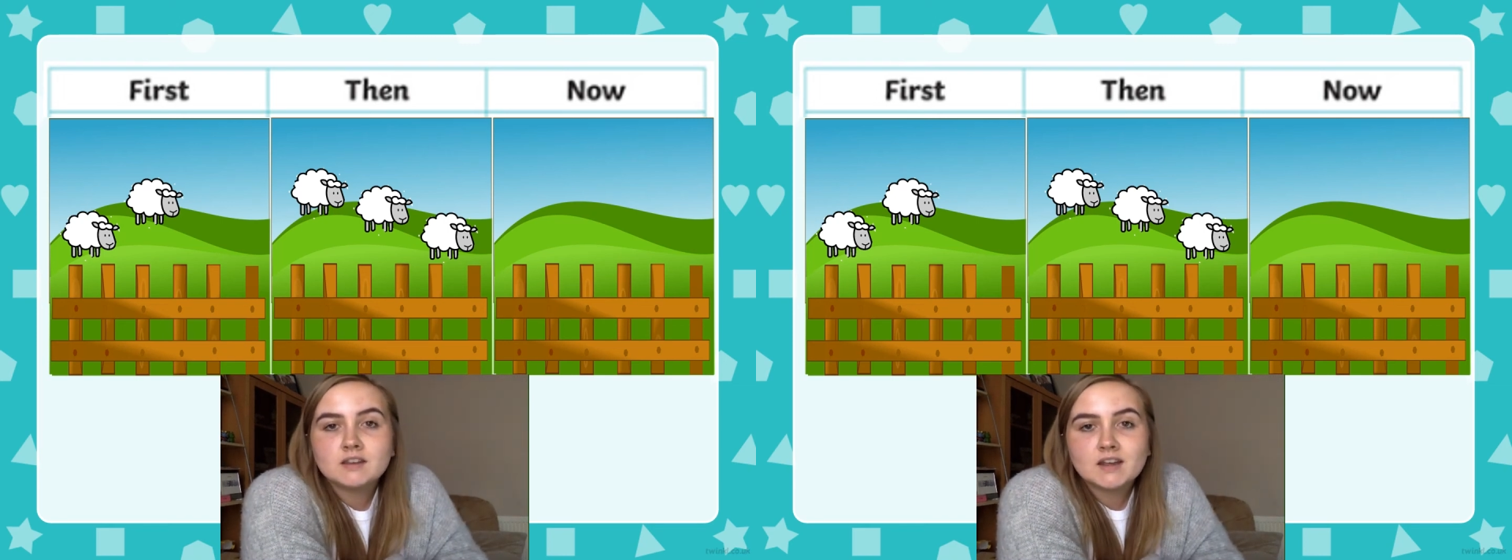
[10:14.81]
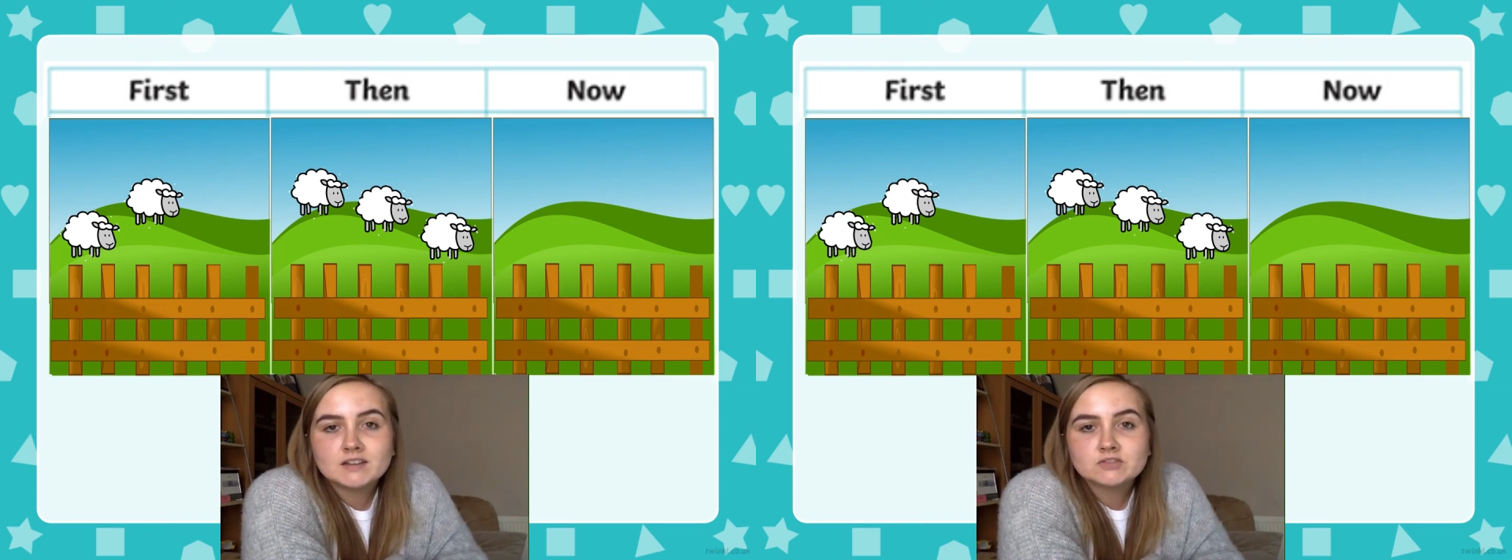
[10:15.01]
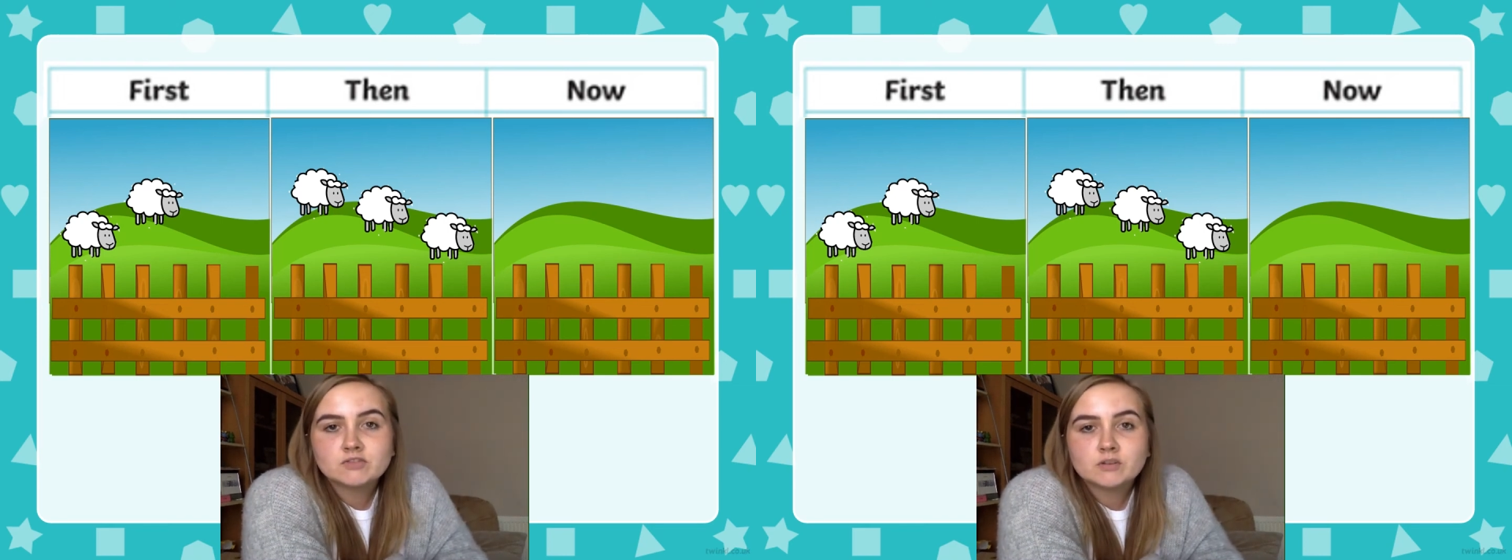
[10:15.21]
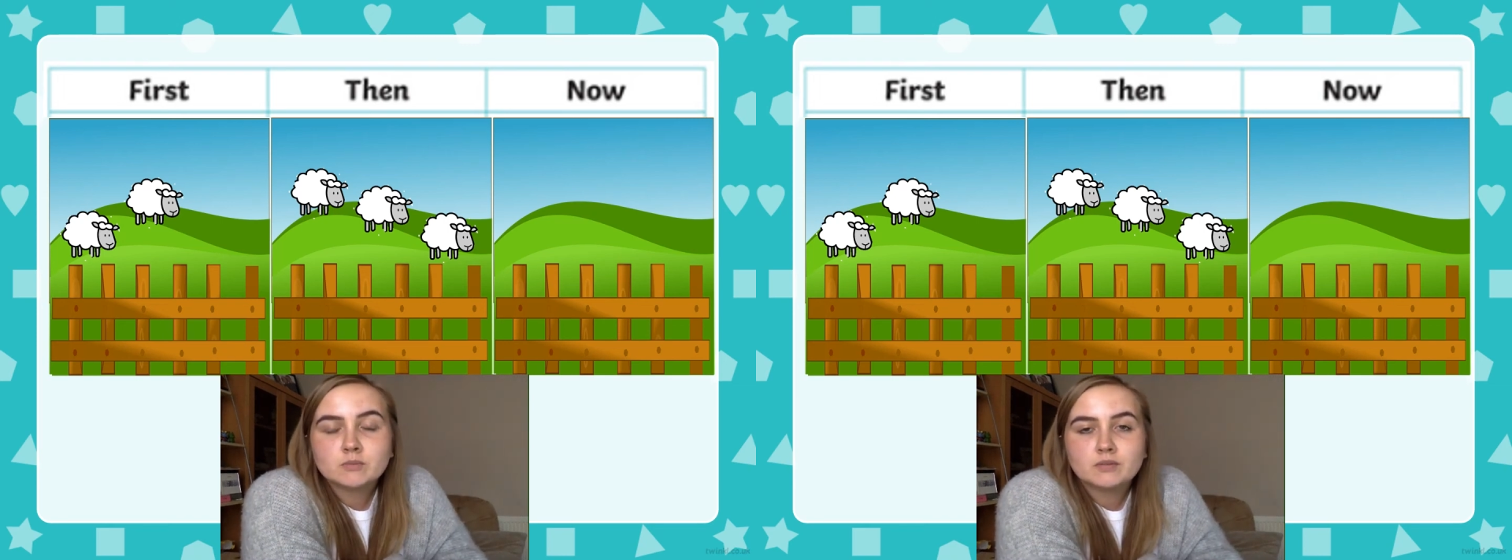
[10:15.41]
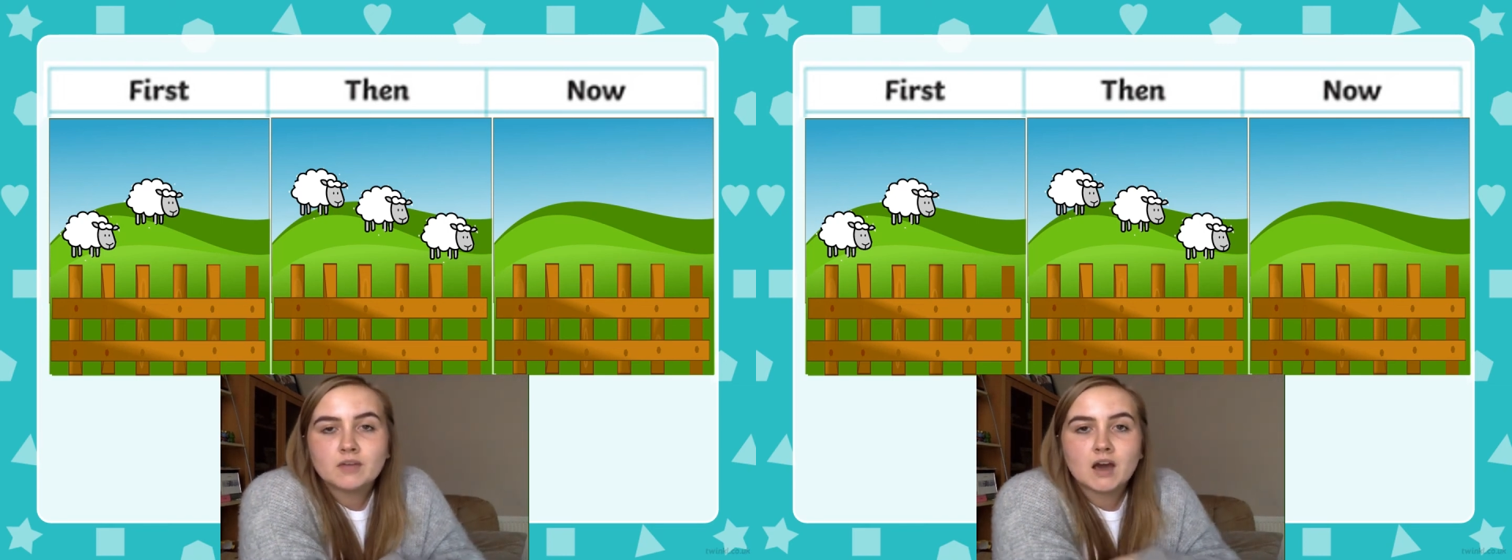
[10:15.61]
next group
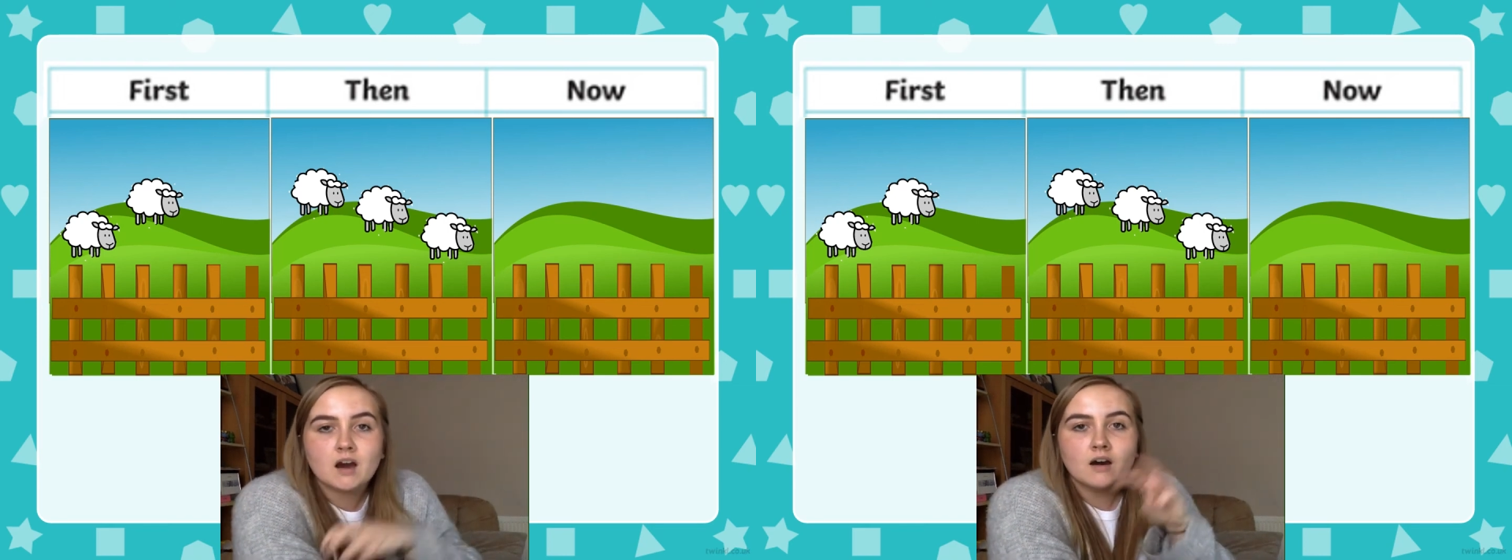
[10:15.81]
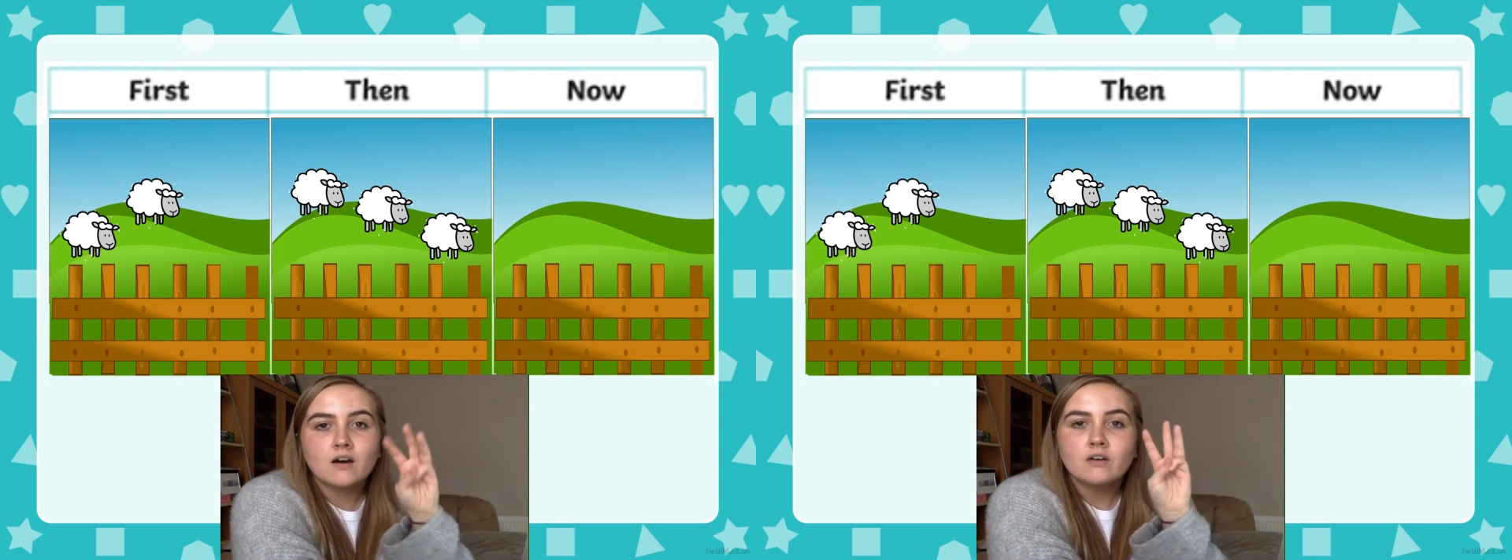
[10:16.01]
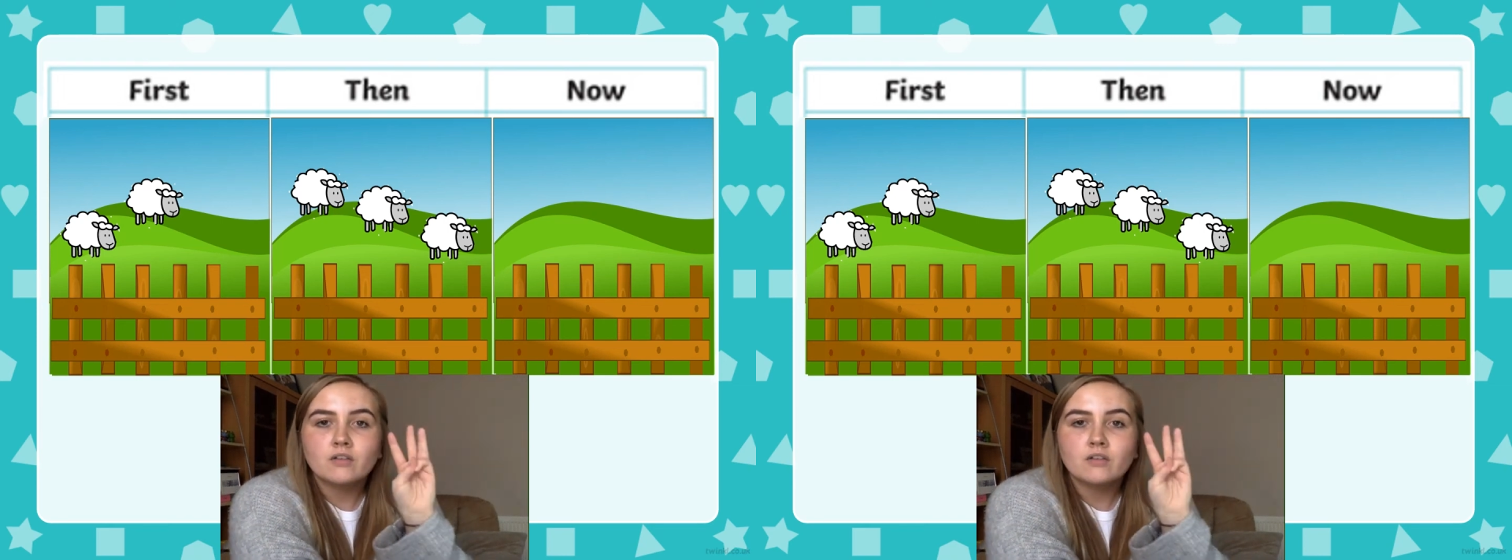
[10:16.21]
there are